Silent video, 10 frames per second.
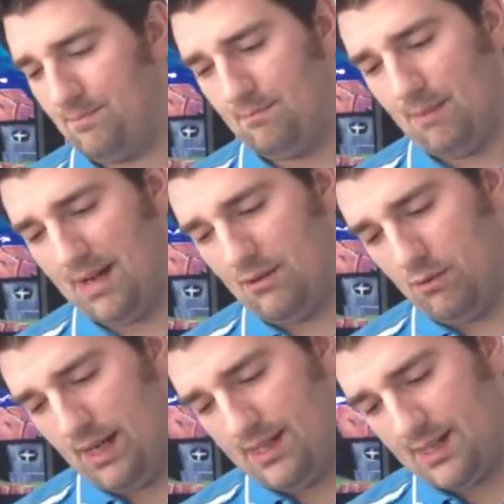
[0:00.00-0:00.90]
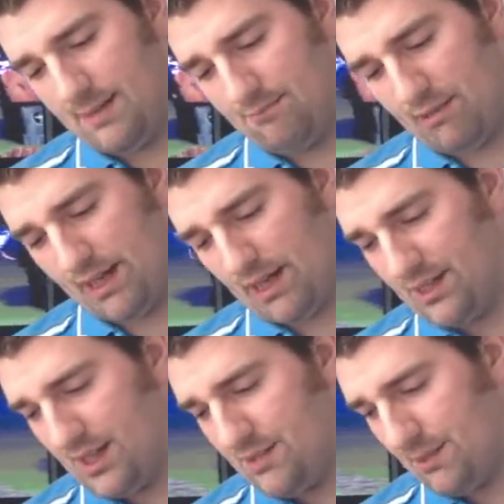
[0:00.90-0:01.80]
Manual is in pretty good
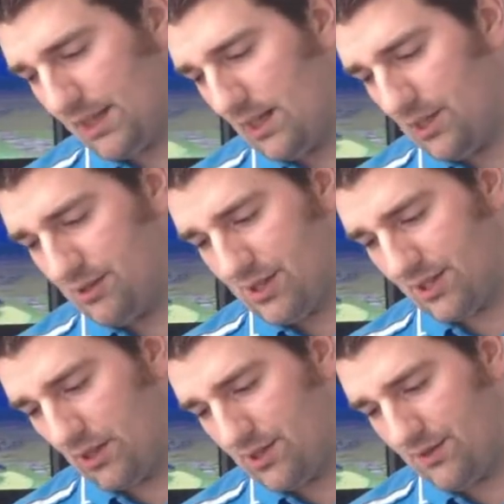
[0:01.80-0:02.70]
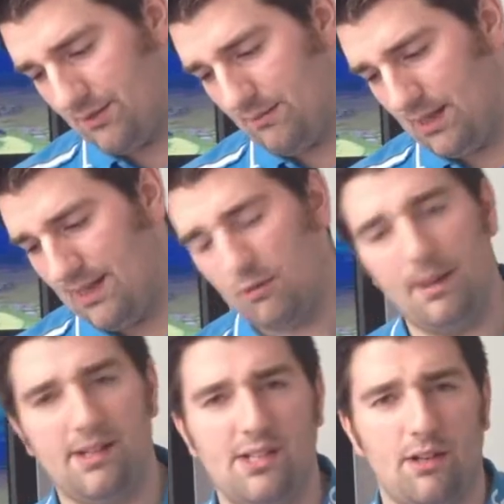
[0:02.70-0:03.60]
condition, but the cartridge has got a little
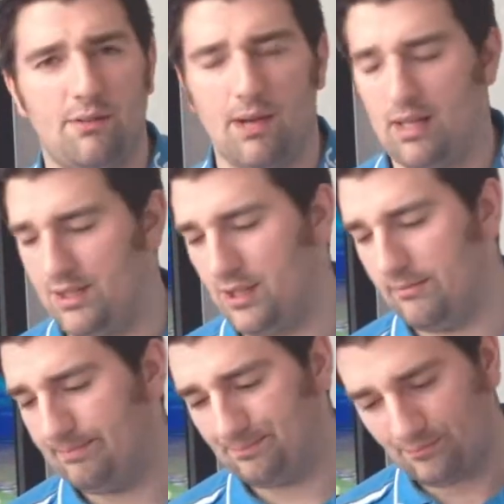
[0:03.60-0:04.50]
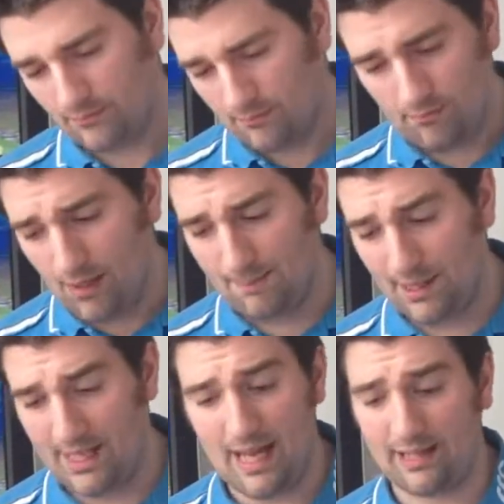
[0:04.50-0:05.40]
bit of sign wear at the top.
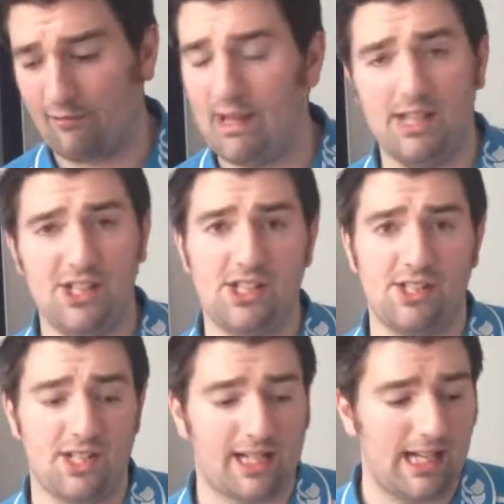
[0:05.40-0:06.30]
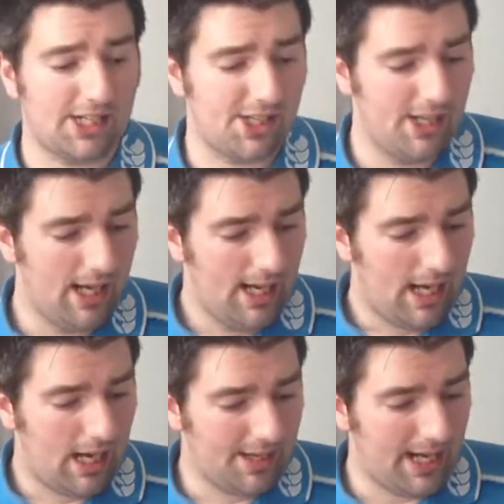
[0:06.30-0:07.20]
But yeah, great addition to the collection.
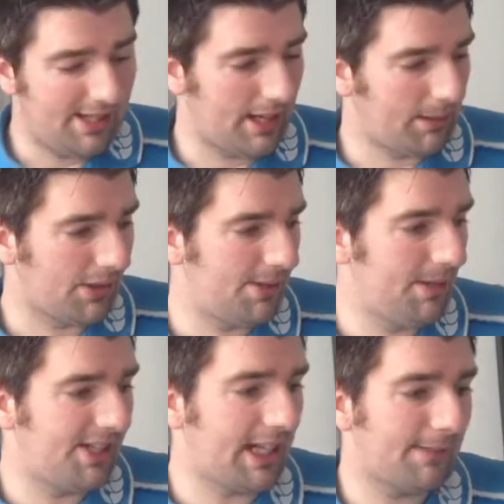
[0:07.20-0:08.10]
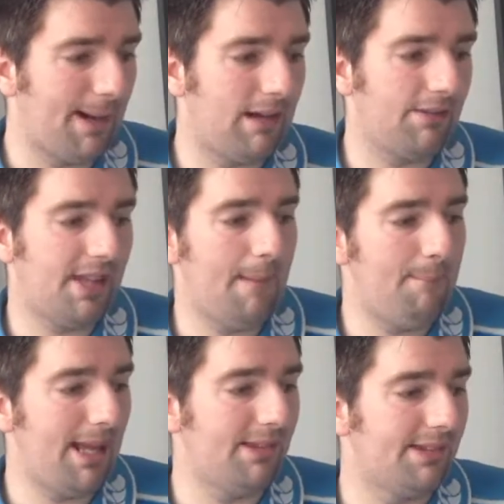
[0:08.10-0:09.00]
That ended up costing me
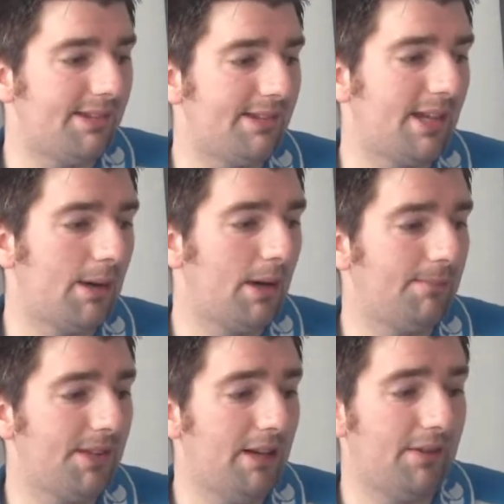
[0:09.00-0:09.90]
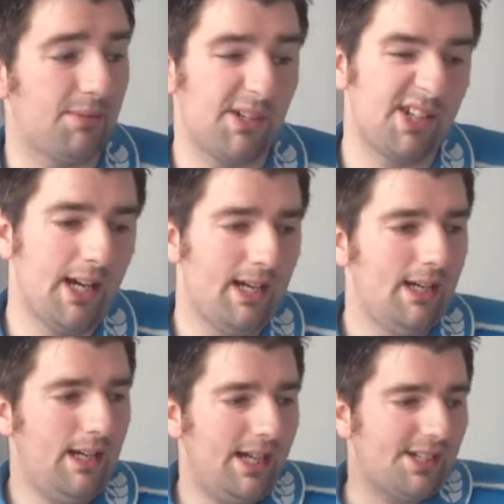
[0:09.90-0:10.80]
£6.10, so delivered, which
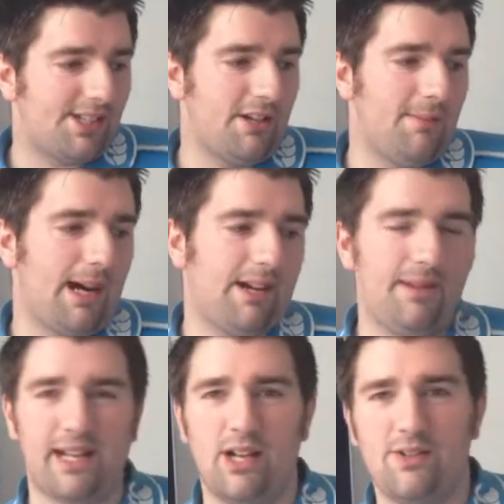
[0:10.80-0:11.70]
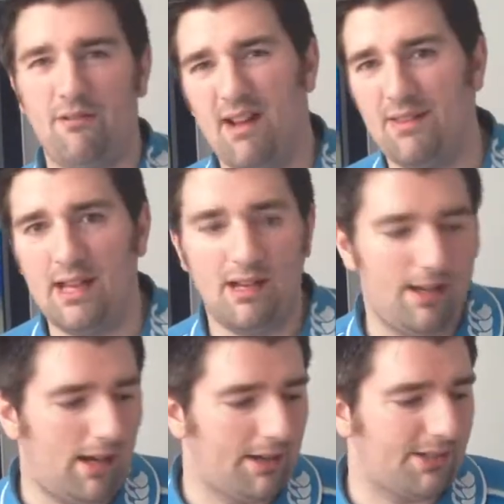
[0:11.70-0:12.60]
isn't too bad. I mean, it goes for around
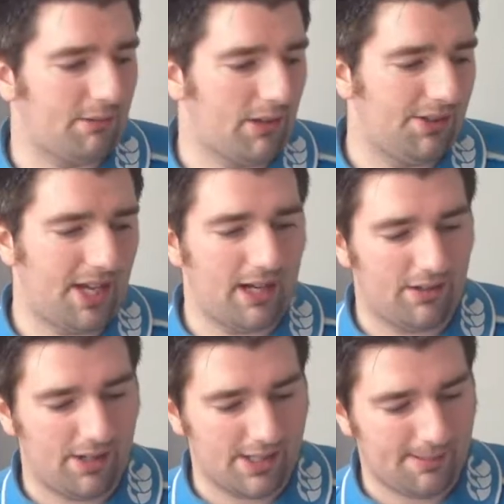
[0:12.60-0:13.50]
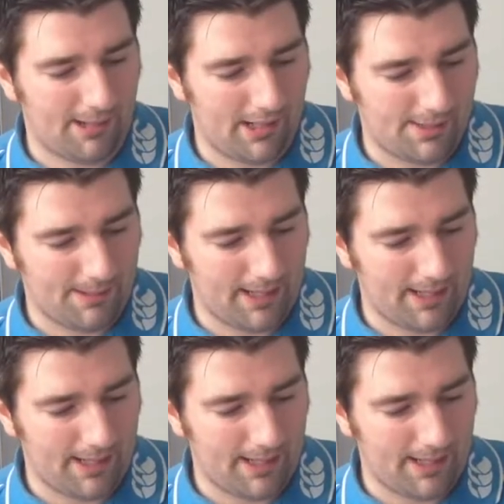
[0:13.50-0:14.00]
that. I sort of got a deal on it, I suppose.